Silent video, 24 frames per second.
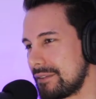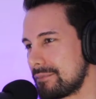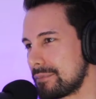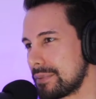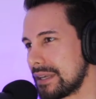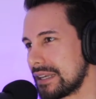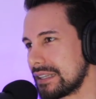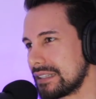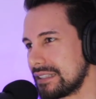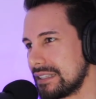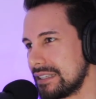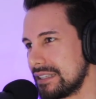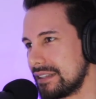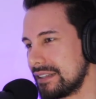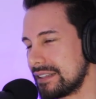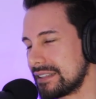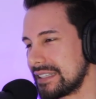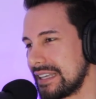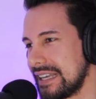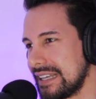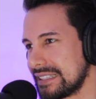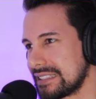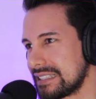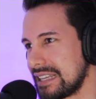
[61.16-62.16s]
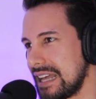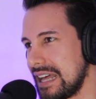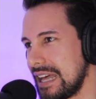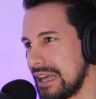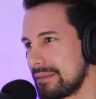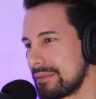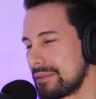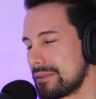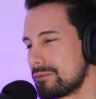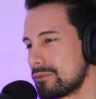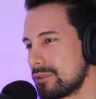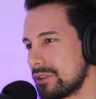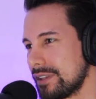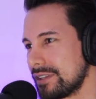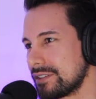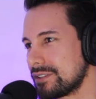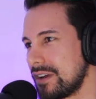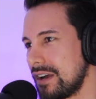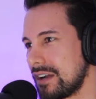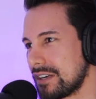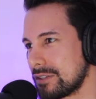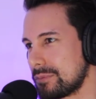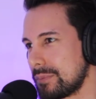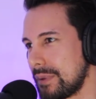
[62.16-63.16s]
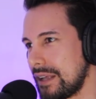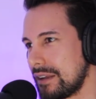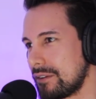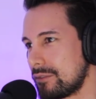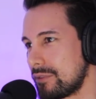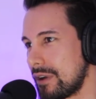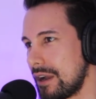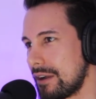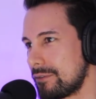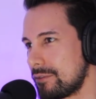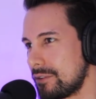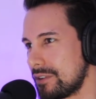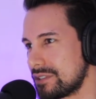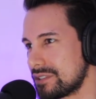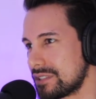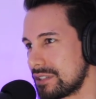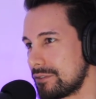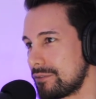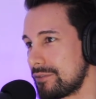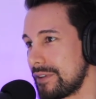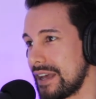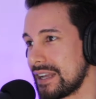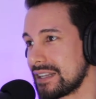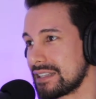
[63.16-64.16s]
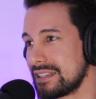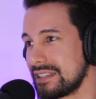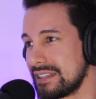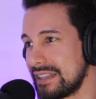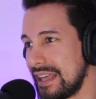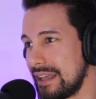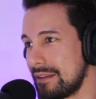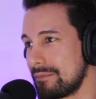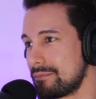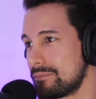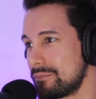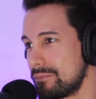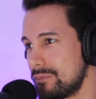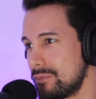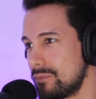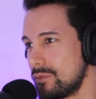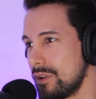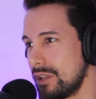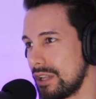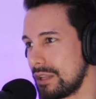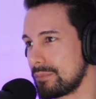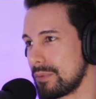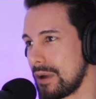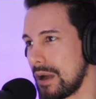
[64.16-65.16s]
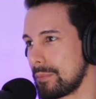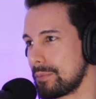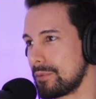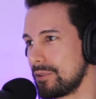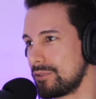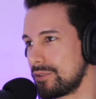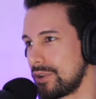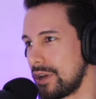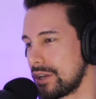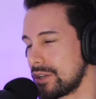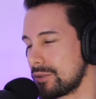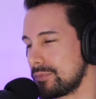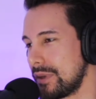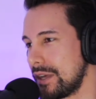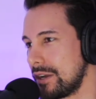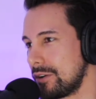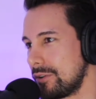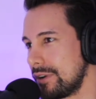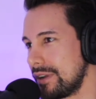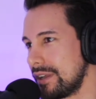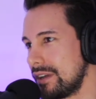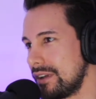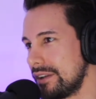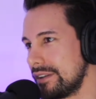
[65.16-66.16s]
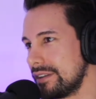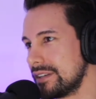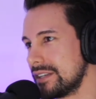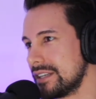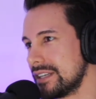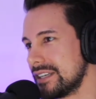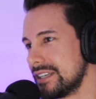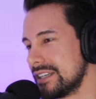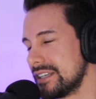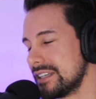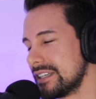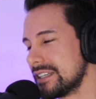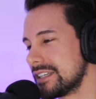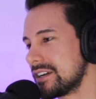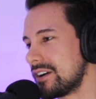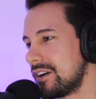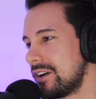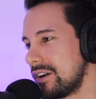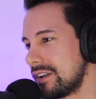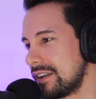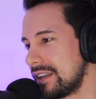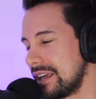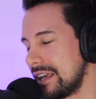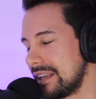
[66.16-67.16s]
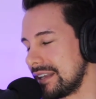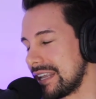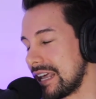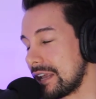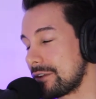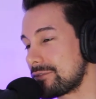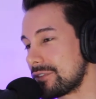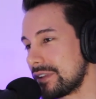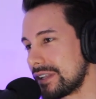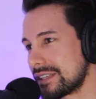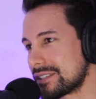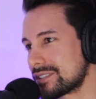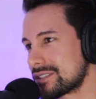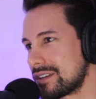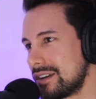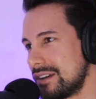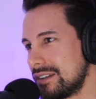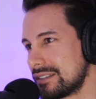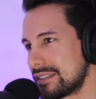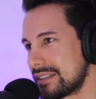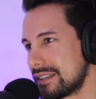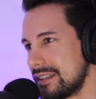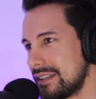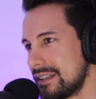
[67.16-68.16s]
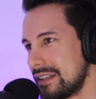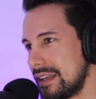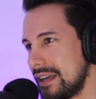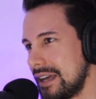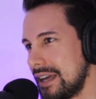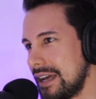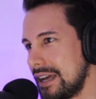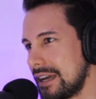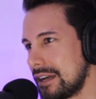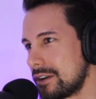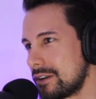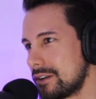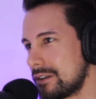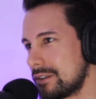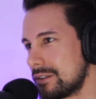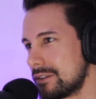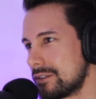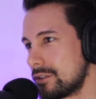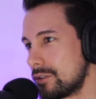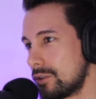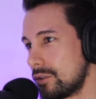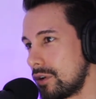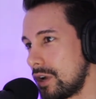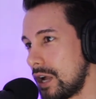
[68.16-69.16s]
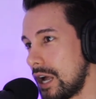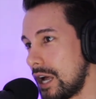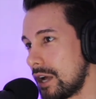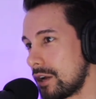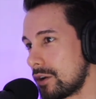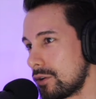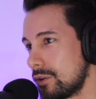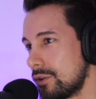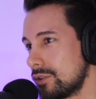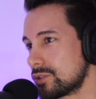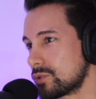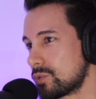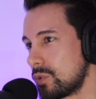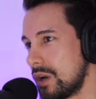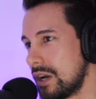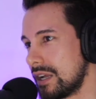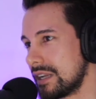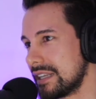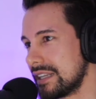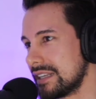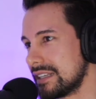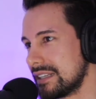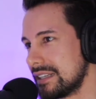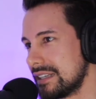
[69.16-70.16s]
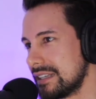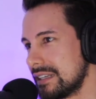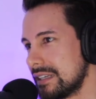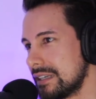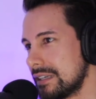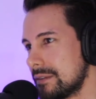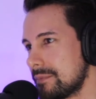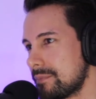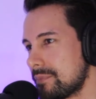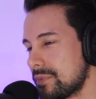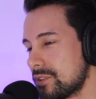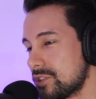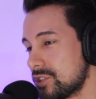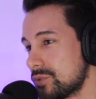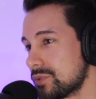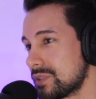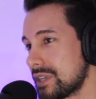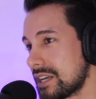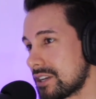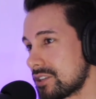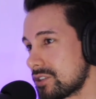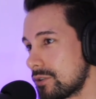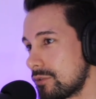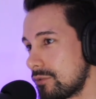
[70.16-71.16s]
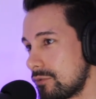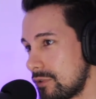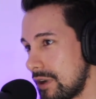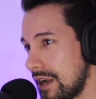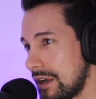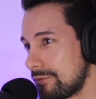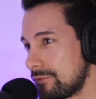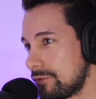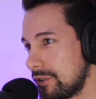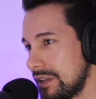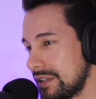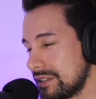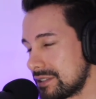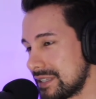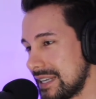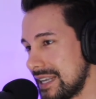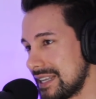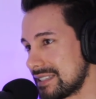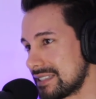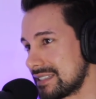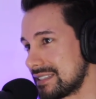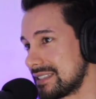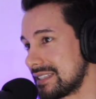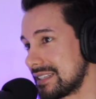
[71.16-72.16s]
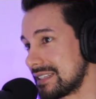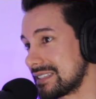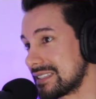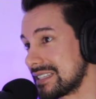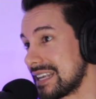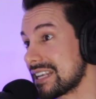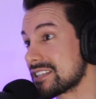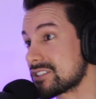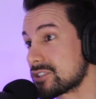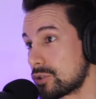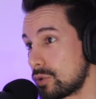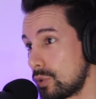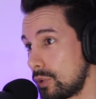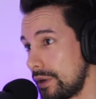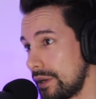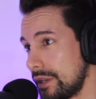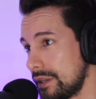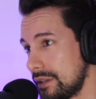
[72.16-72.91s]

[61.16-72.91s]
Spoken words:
big deal at that time and really talked about and referenced. In fact, in that really popular documentary on Netflix called Hot Girls Wanted, she was actually referenced as a success story.